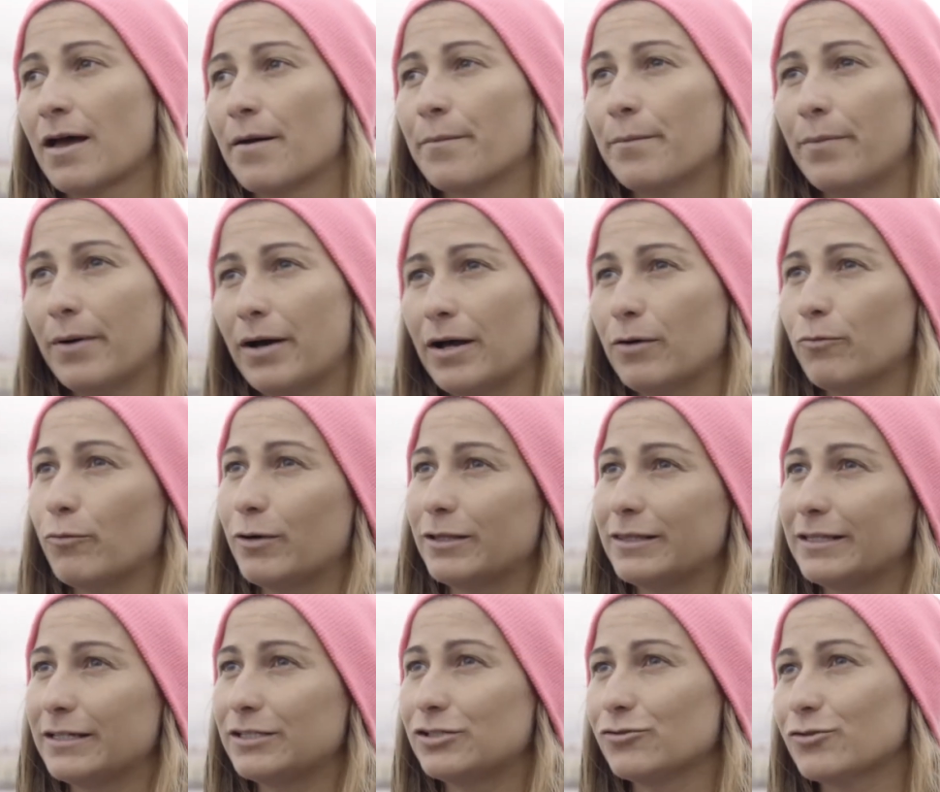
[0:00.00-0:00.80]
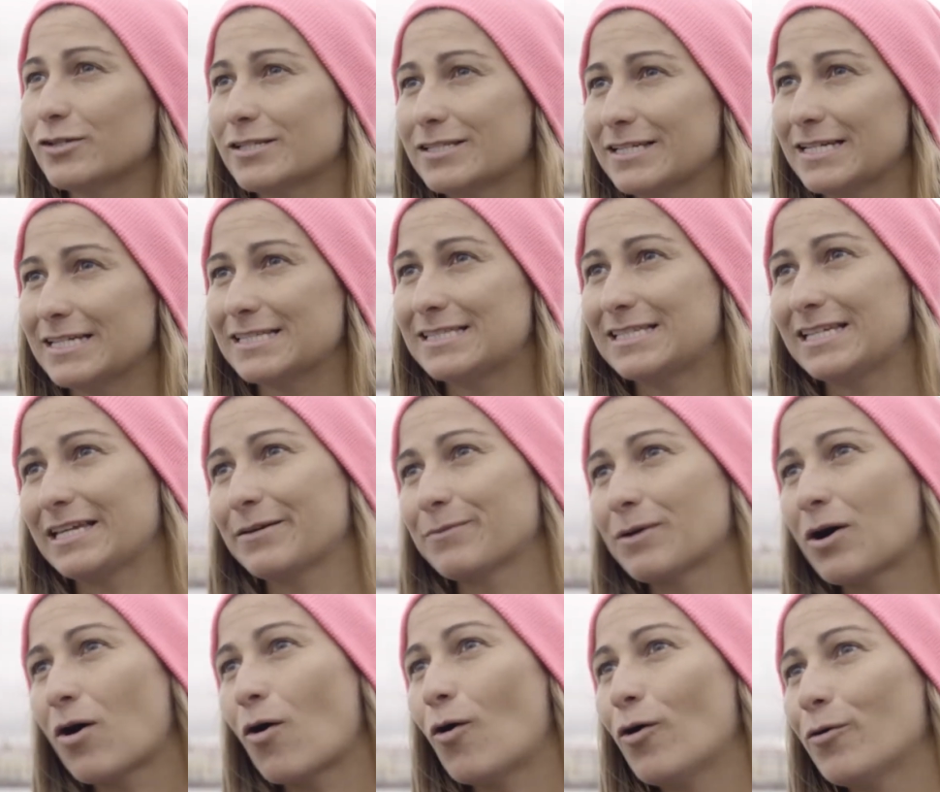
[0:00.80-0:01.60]
but when the USA
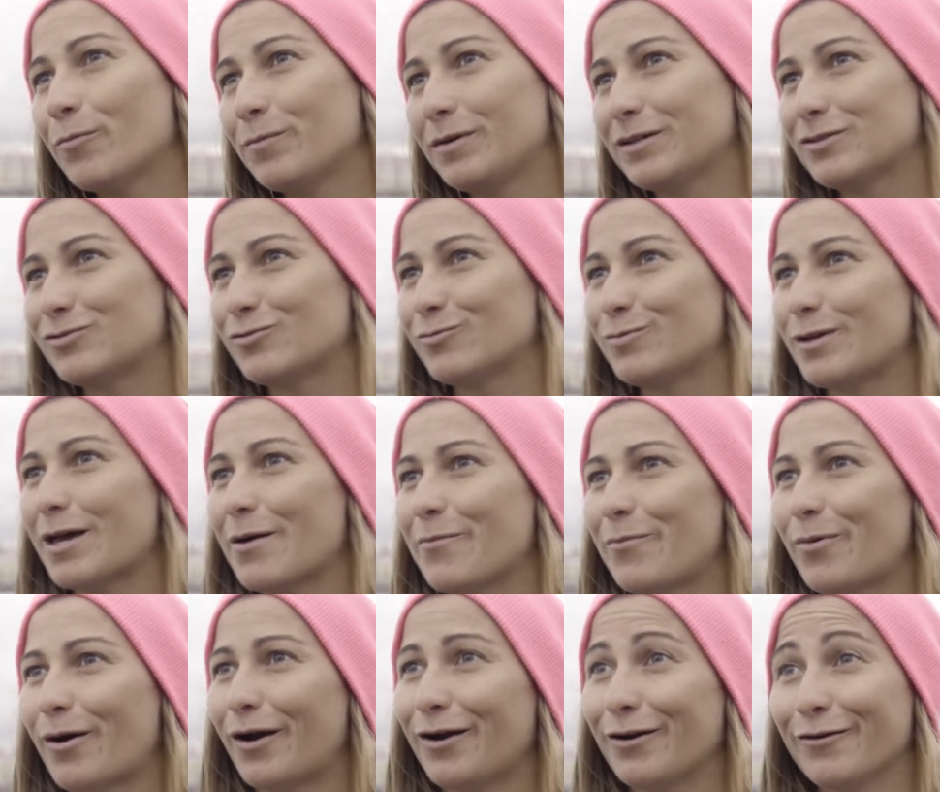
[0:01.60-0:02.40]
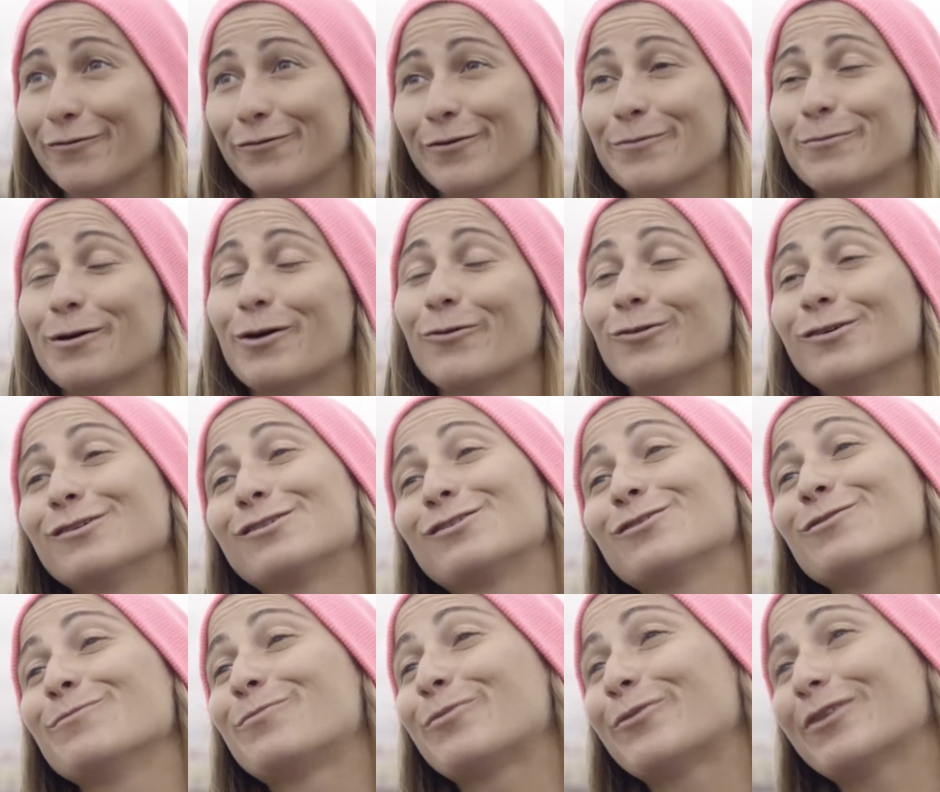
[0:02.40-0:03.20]
team called me to be a part of them, I was
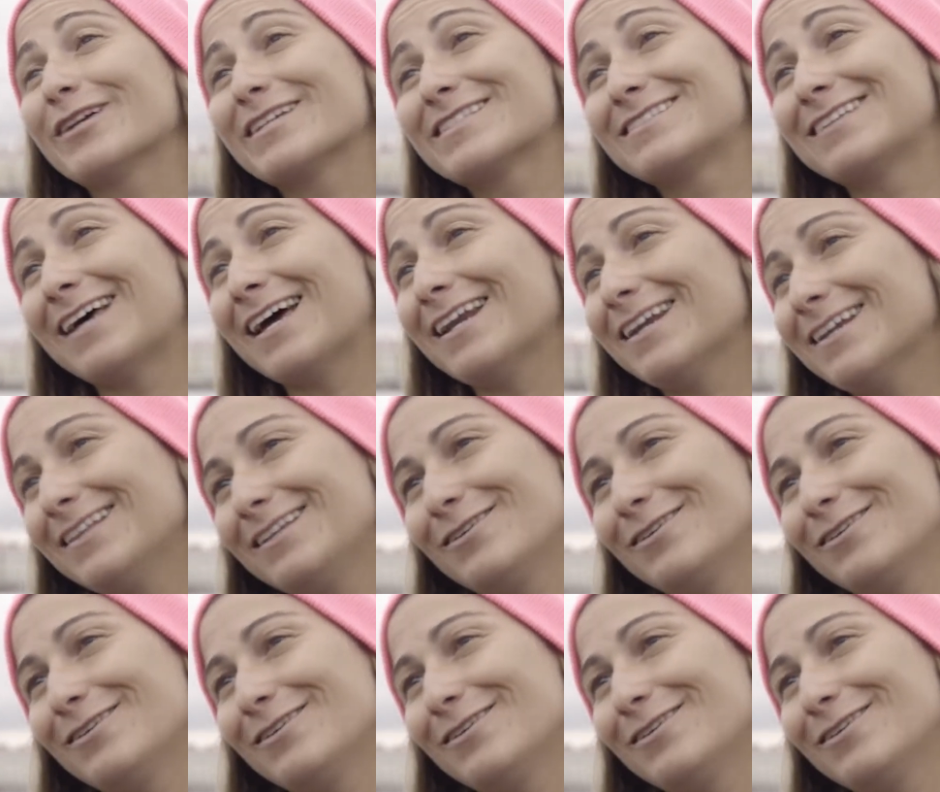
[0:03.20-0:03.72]
super excited.